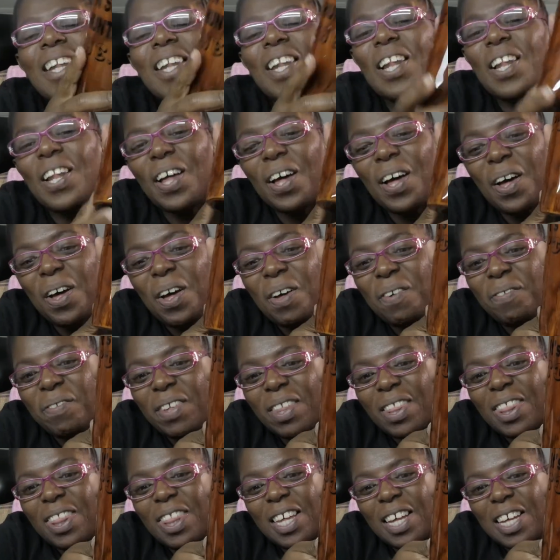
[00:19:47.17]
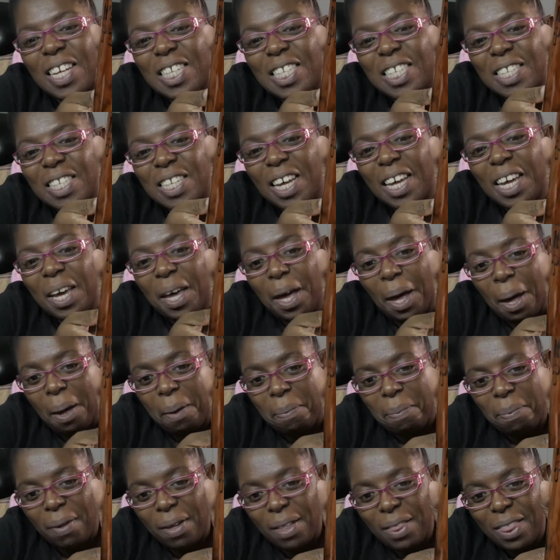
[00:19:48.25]
love this
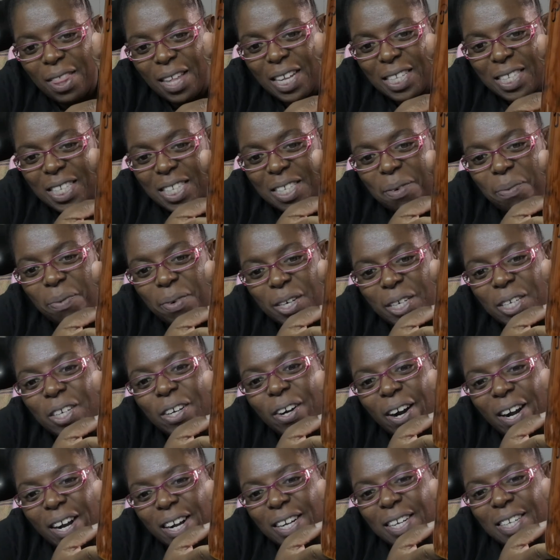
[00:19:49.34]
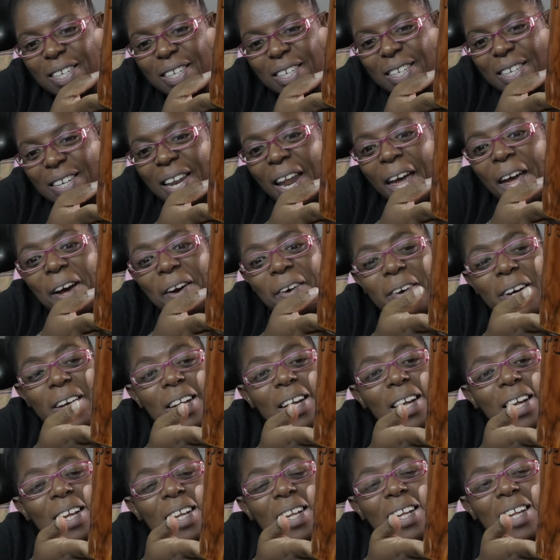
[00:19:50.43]
cup. This is a wood grain. Now,
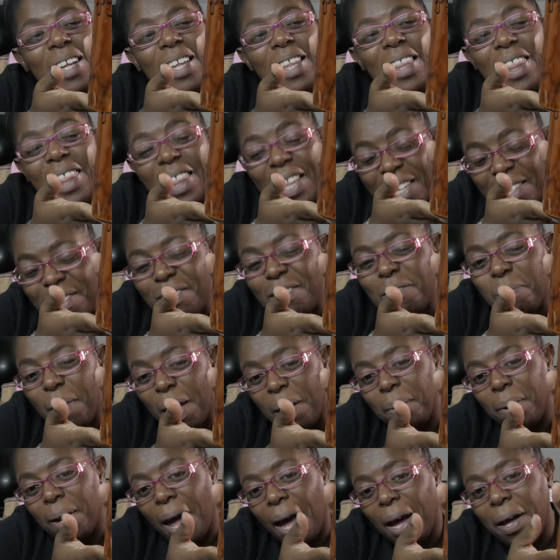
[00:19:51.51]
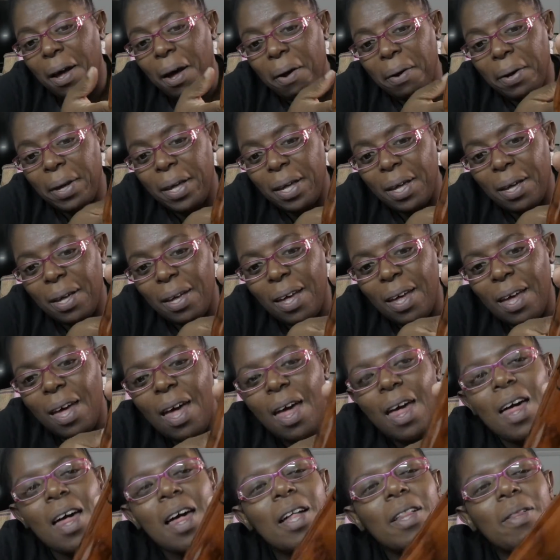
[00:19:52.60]
this is made with alcohol ink.
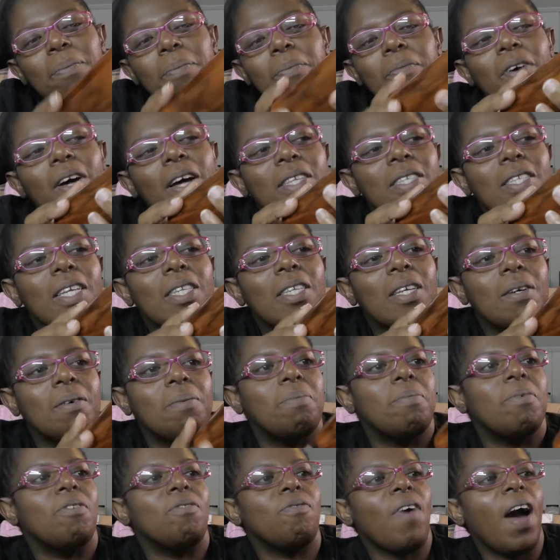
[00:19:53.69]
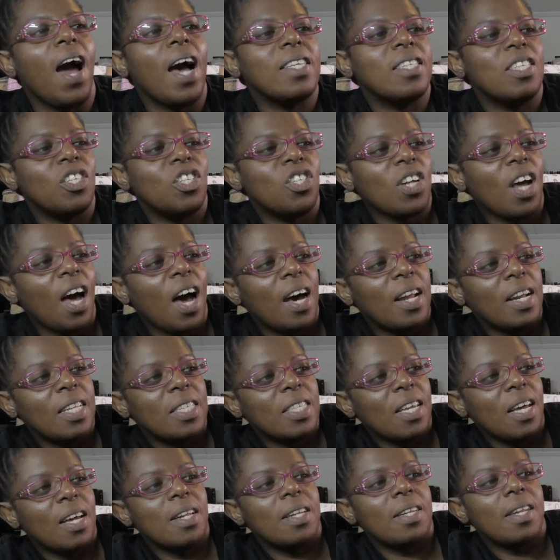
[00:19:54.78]
It says, um, "Rise and shine, it's
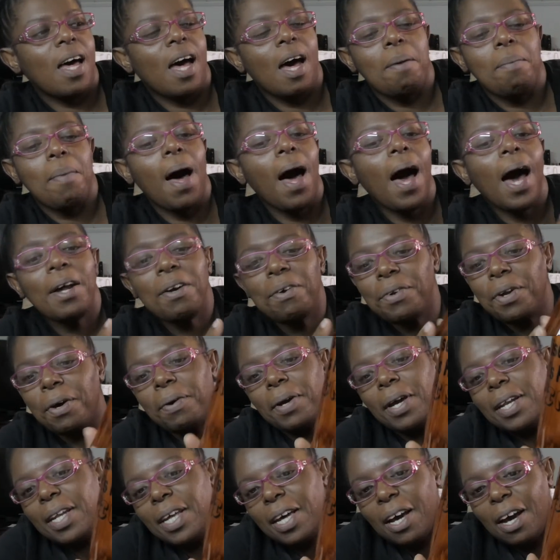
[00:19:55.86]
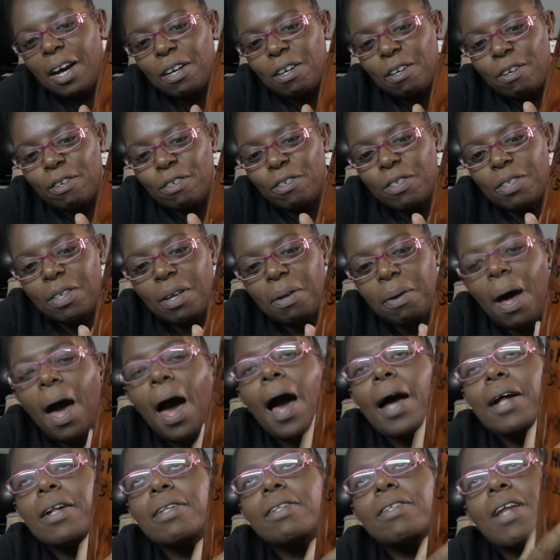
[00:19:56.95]
hunting time." I don't know any hunters.
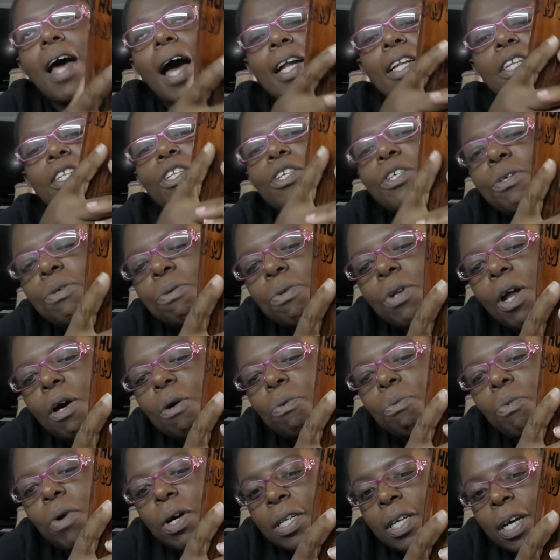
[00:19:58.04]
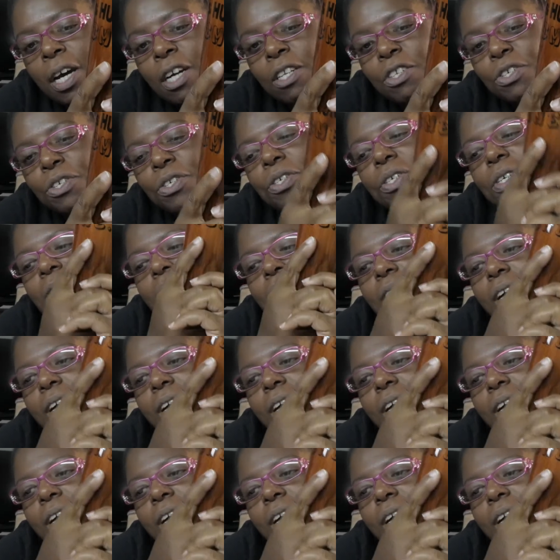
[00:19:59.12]
I I do know one hunter,